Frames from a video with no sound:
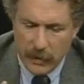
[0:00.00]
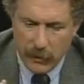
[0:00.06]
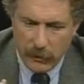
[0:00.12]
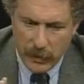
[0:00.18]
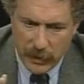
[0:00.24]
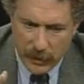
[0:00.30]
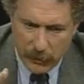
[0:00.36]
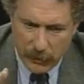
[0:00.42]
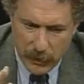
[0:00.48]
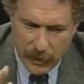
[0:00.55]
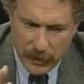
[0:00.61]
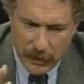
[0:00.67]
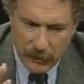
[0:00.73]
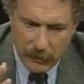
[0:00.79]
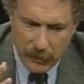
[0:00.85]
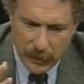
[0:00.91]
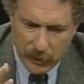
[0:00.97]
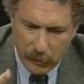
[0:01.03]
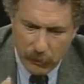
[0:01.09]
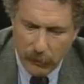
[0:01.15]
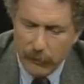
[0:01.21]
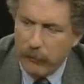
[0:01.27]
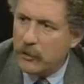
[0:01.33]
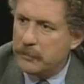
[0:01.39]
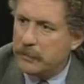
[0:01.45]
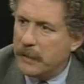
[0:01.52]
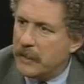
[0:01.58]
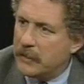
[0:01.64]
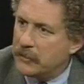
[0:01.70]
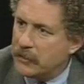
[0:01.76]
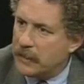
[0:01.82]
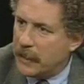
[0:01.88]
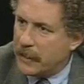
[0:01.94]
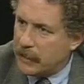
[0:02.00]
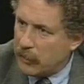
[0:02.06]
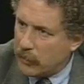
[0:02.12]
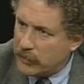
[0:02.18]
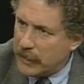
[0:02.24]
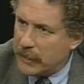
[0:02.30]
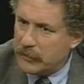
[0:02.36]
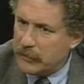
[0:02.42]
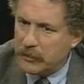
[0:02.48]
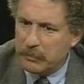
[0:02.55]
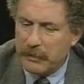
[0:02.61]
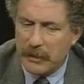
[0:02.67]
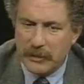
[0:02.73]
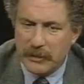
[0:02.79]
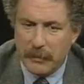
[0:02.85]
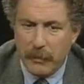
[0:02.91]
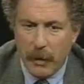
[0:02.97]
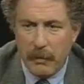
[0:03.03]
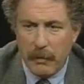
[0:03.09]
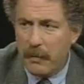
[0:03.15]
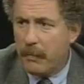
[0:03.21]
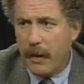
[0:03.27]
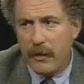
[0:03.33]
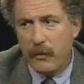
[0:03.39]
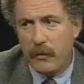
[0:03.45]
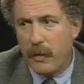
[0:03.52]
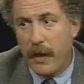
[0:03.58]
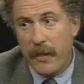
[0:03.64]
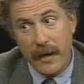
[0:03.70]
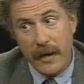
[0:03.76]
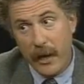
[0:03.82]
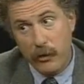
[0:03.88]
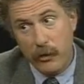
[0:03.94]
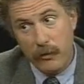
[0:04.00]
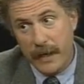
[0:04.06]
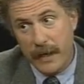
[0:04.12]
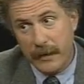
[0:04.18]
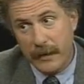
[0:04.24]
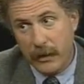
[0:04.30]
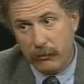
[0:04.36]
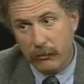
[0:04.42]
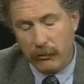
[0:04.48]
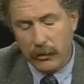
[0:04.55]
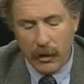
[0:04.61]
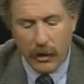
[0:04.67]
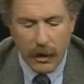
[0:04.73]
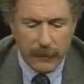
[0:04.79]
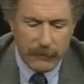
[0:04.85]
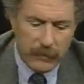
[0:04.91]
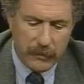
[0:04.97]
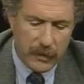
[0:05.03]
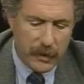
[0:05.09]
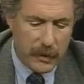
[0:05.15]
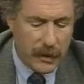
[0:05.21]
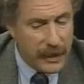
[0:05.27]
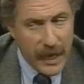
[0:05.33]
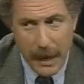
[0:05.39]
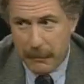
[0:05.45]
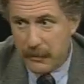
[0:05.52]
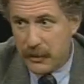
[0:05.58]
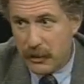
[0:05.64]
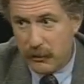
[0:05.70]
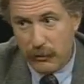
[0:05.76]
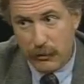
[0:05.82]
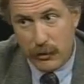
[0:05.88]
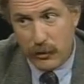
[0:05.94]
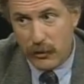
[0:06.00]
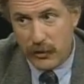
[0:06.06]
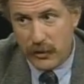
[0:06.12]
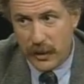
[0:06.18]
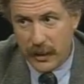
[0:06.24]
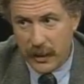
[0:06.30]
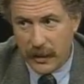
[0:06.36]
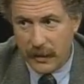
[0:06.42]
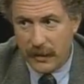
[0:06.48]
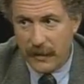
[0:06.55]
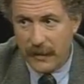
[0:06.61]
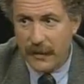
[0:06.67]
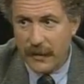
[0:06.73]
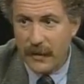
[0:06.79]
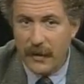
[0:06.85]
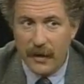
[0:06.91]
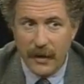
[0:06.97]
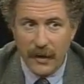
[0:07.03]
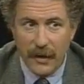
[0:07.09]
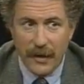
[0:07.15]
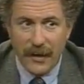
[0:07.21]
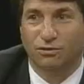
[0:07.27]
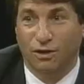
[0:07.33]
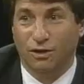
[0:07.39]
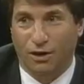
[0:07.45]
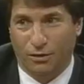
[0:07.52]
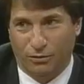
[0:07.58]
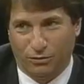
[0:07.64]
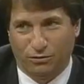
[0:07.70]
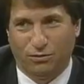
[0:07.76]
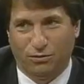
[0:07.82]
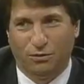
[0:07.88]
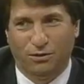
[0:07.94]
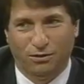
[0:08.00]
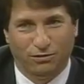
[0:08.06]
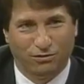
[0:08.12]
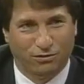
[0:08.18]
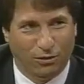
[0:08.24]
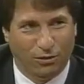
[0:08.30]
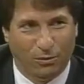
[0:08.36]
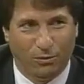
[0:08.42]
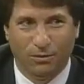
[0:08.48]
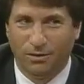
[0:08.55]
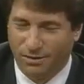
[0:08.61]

a law enforcement agency like the Los Angeles Police Department, and by the way, they're not unique in this regard. It happens here in New York City. Lawyers, doctors, others do this too.